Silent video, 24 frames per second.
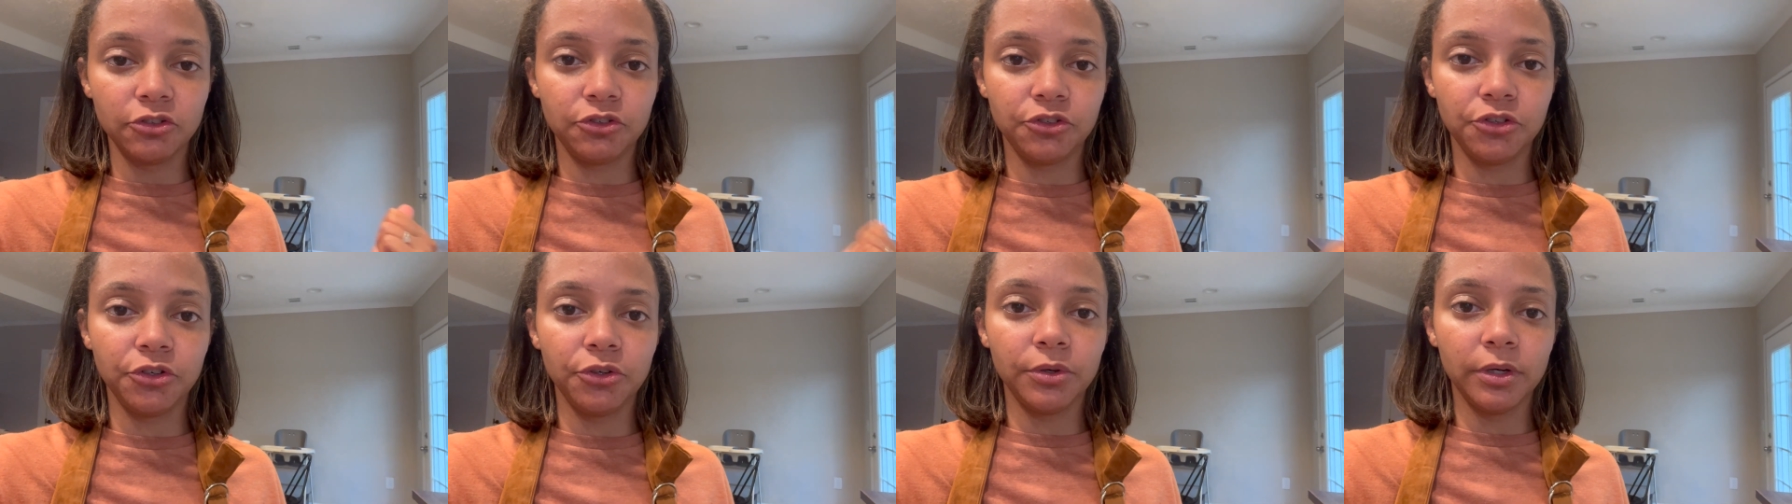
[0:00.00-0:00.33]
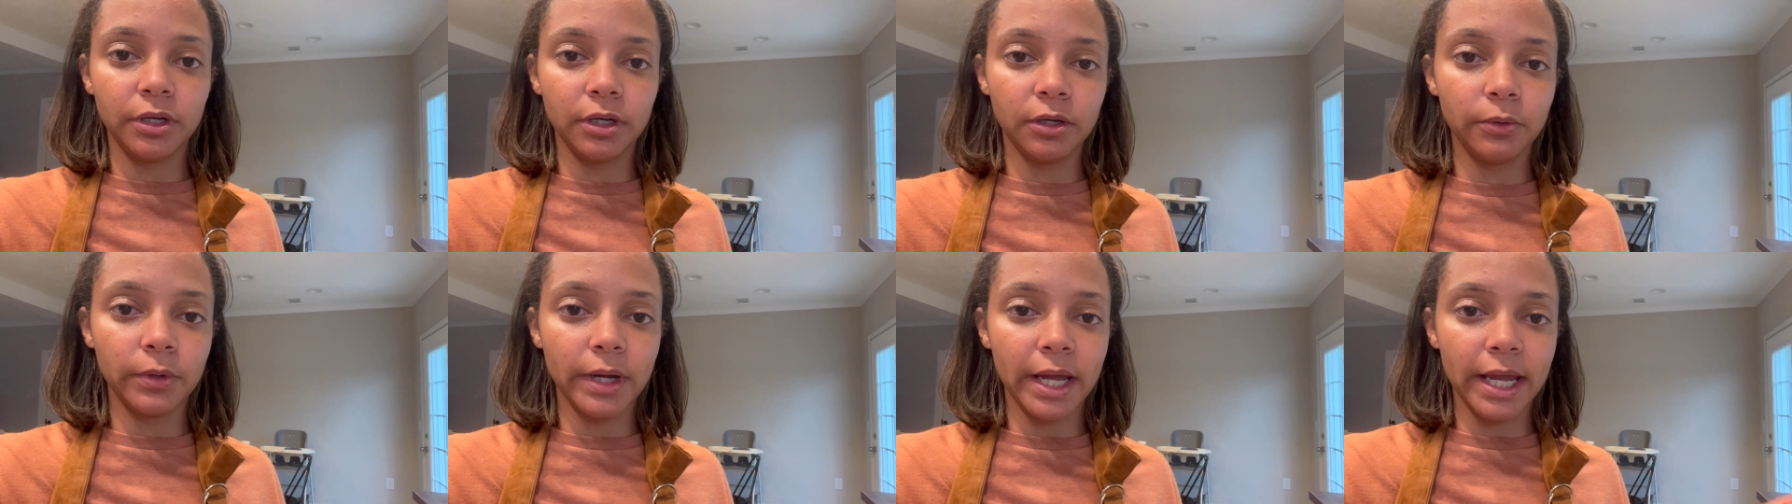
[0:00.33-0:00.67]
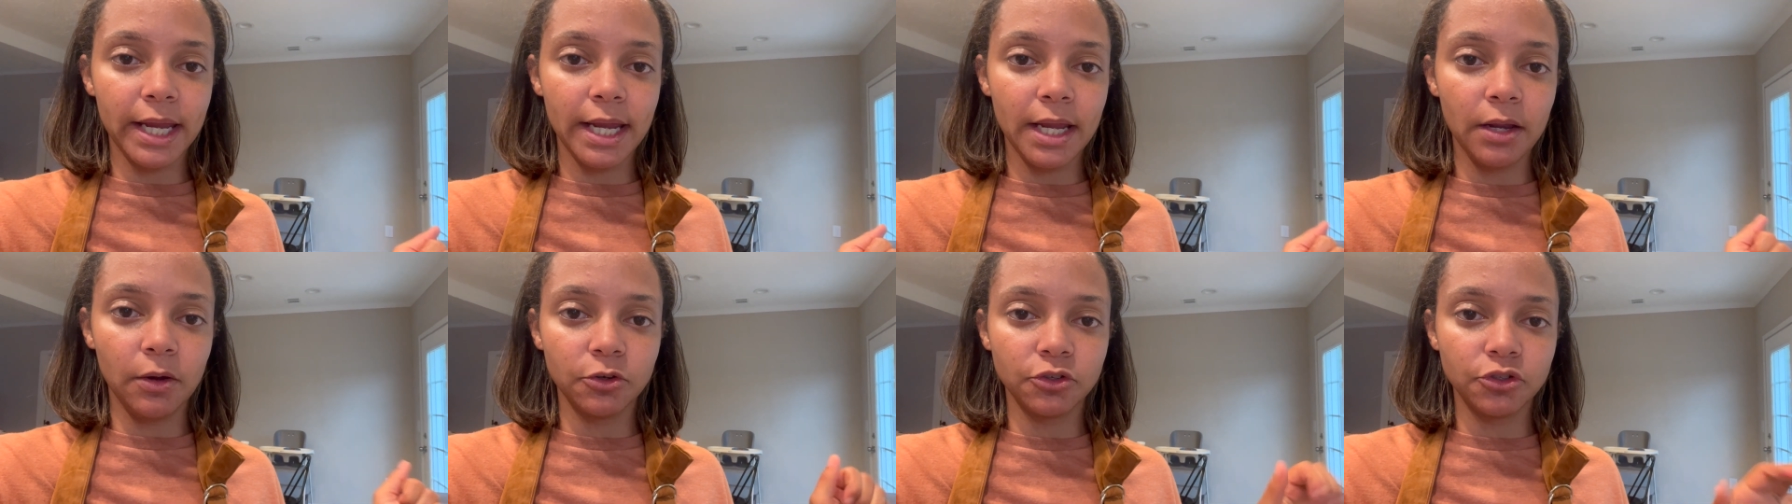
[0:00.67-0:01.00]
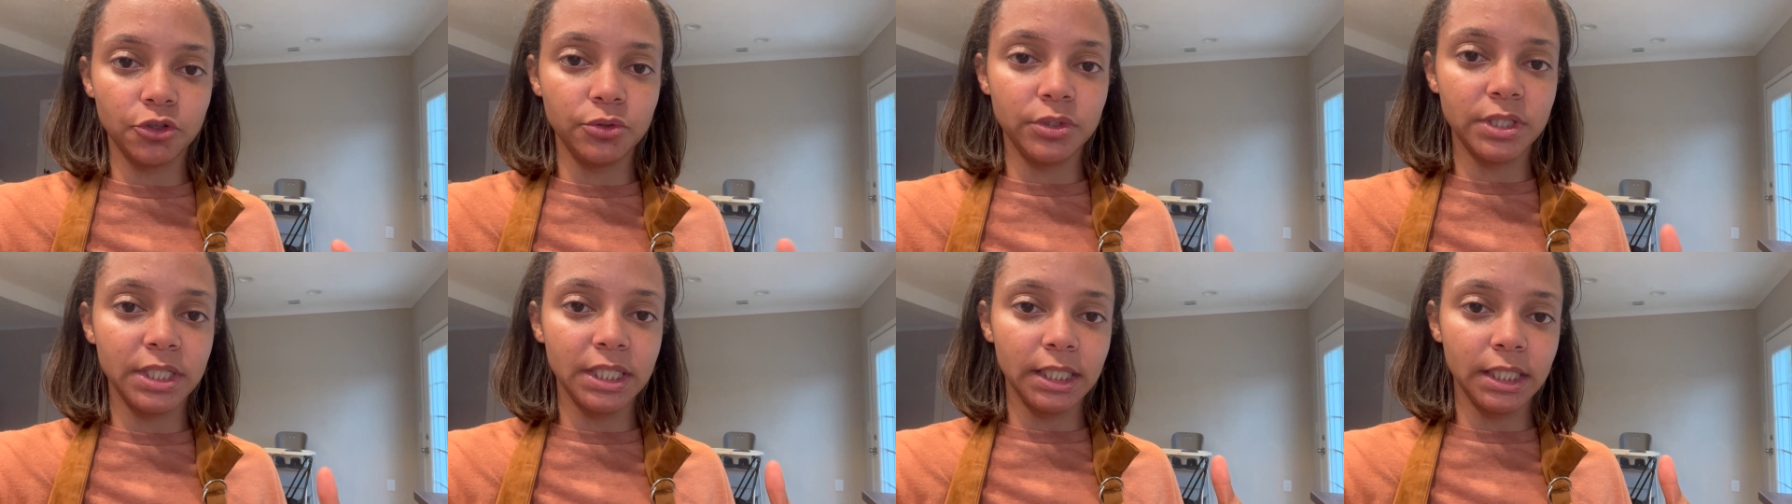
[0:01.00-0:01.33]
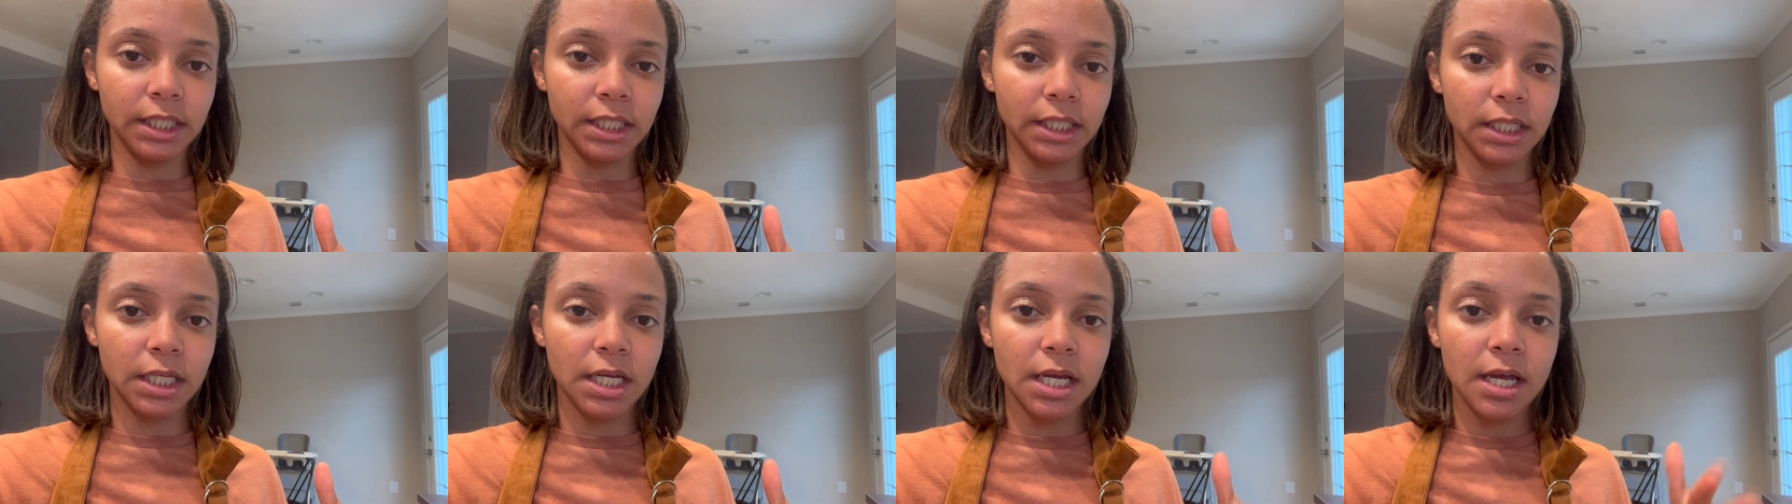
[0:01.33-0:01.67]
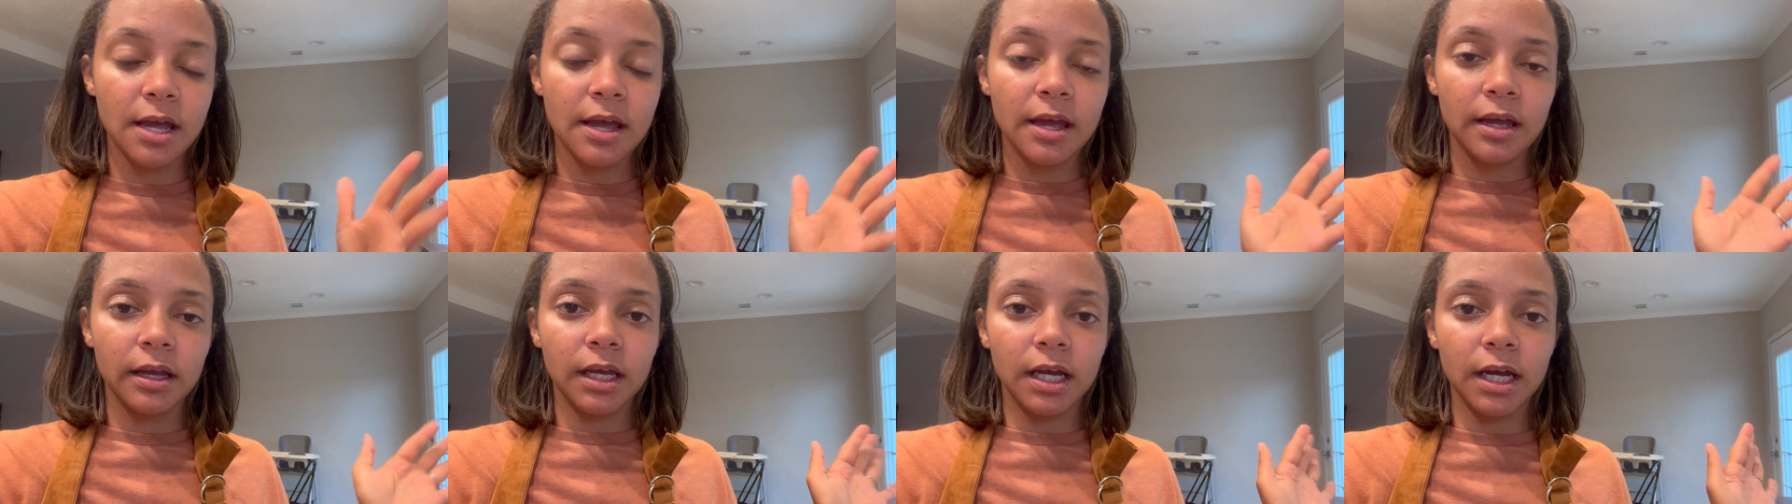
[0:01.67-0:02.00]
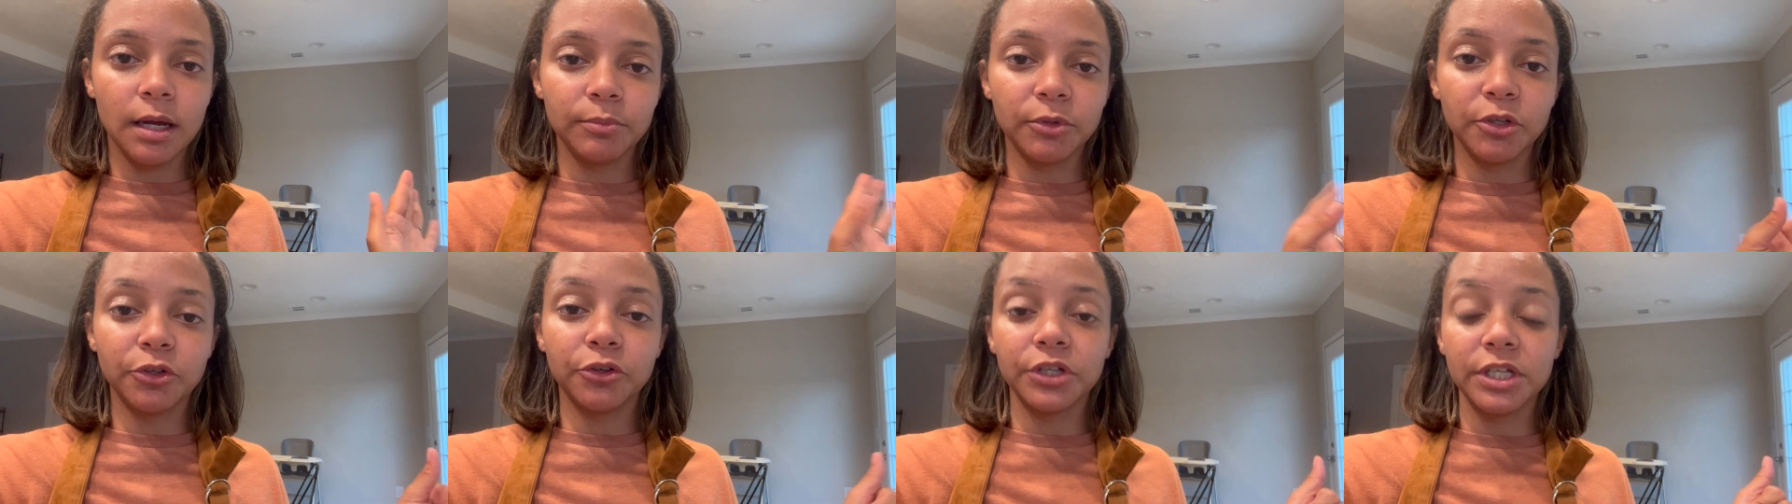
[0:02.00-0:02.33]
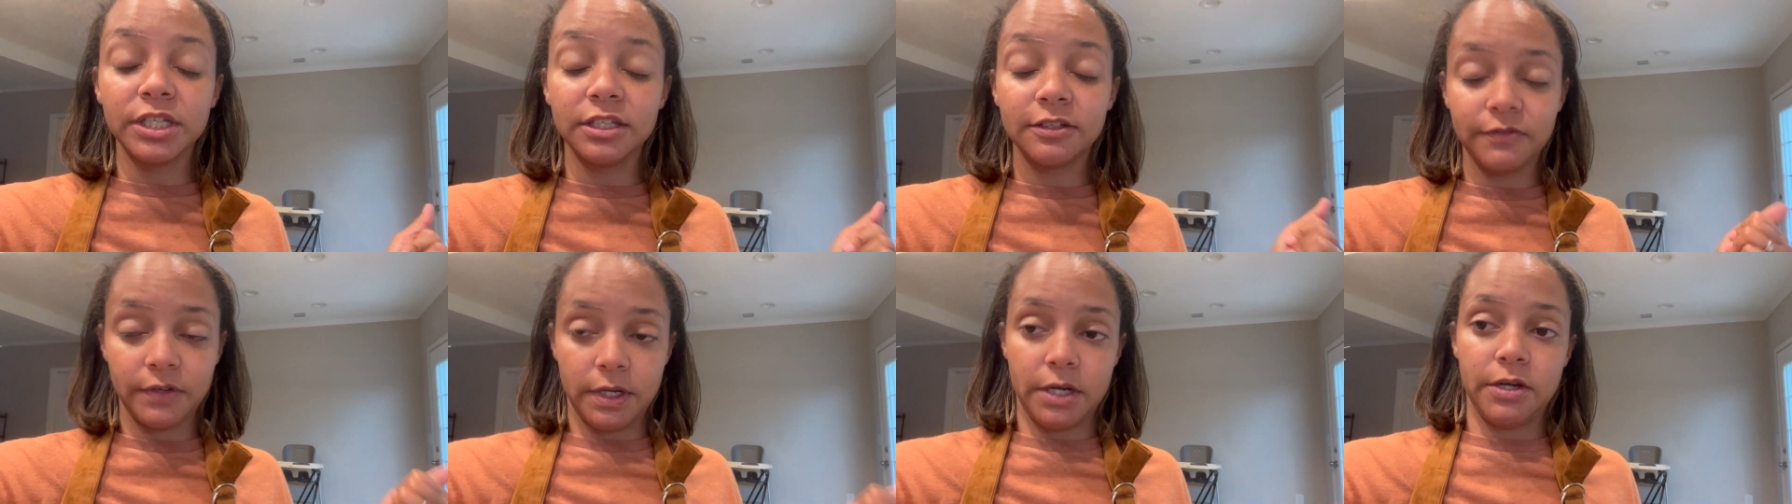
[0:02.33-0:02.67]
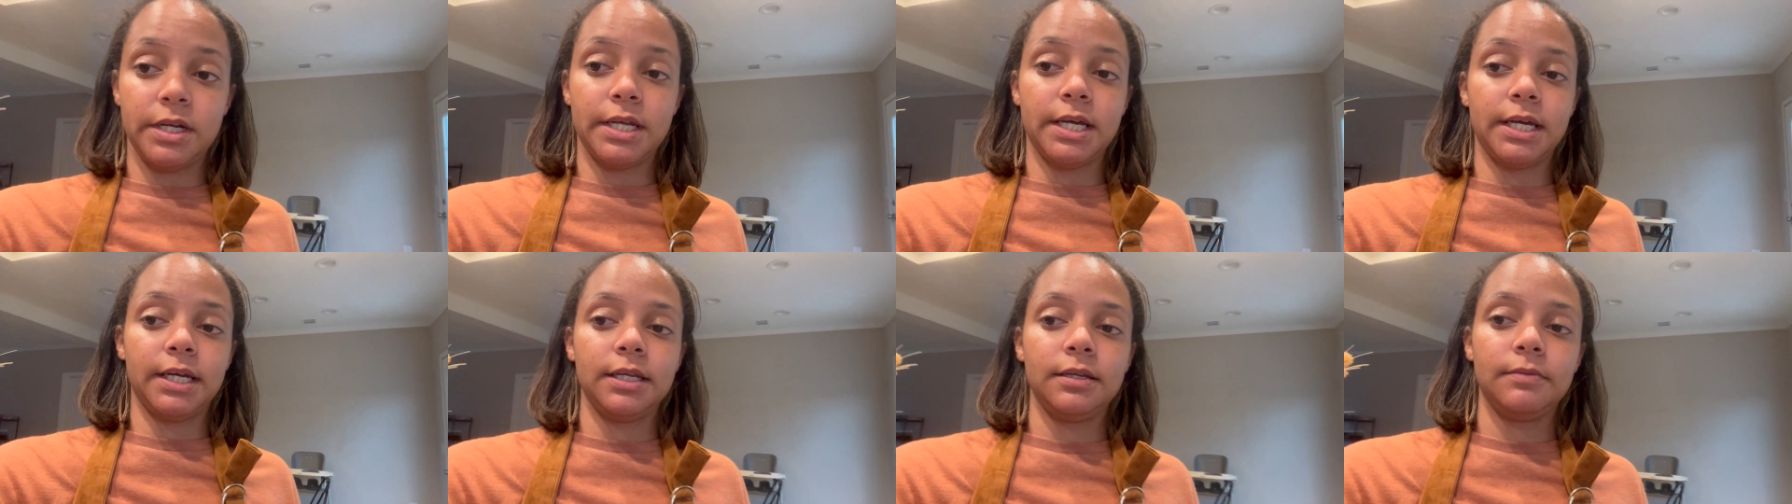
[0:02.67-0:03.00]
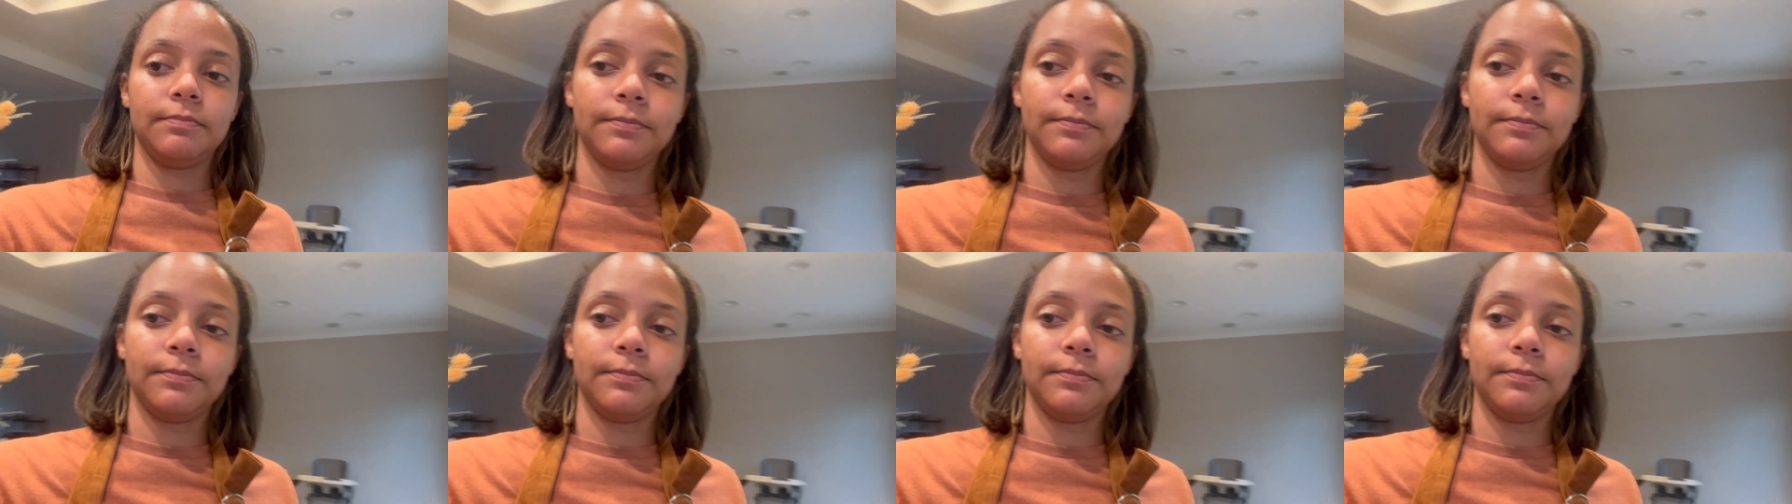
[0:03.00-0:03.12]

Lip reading: 208 or 210 degrees Fahrenheit.